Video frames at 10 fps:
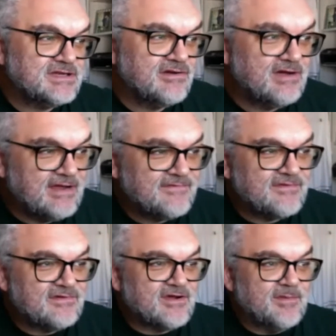
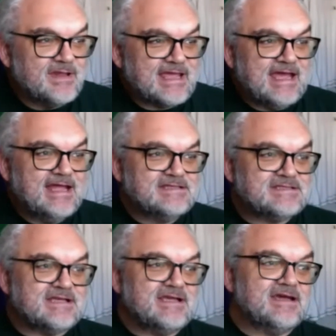after a couple of cans,
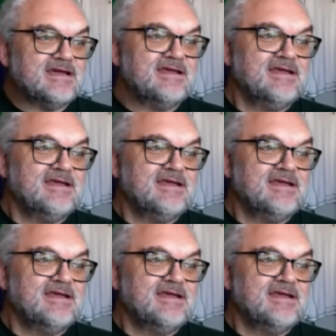they park